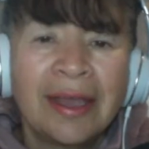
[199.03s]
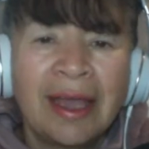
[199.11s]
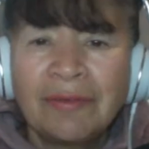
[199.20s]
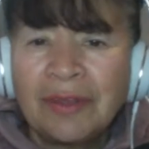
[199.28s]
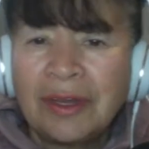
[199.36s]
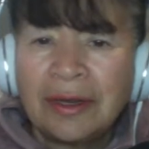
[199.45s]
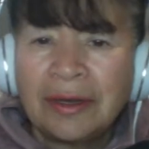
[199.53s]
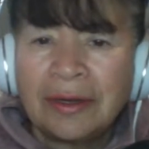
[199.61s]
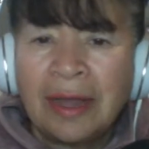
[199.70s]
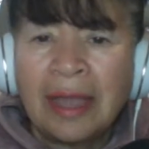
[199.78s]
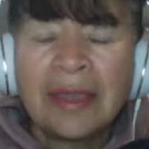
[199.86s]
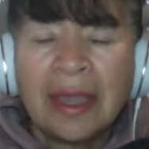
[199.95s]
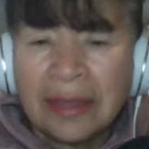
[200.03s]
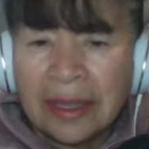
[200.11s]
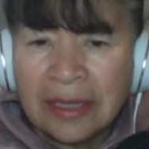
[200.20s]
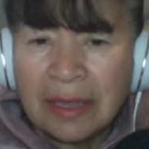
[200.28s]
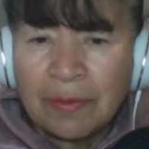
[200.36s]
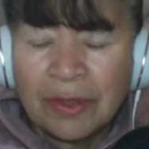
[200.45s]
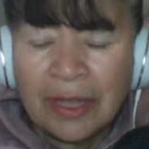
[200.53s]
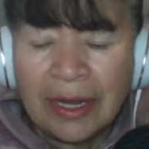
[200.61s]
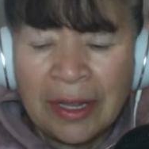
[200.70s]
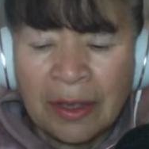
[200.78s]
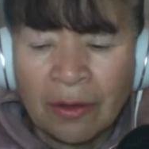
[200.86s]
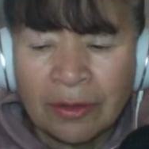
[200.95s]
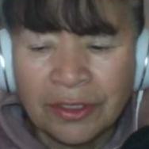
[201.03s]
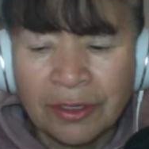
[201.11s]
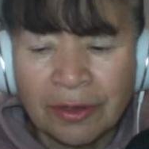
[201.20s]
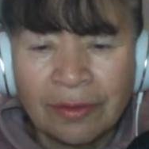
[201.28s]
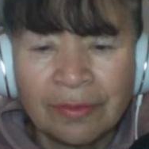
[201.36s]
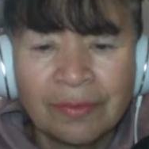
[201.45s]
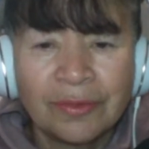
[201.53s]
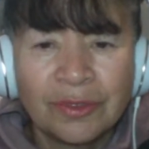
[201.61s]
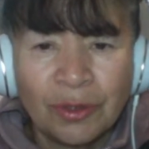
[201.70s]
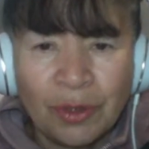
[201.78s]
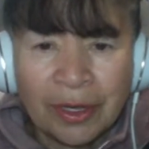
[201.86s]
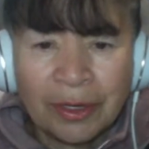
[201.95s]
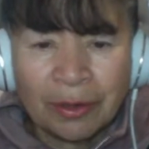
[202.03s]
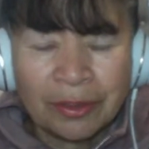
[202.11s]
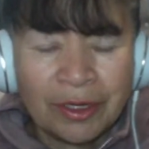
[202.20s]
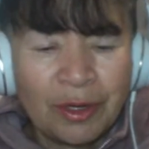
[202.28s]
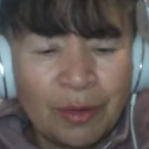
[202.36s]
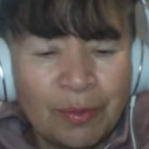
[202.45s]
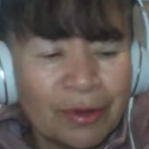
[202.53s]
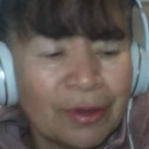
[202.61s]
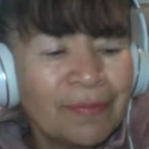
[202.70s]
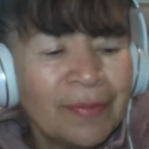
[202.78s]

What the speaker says: After I can give you the link also, so you can order your book.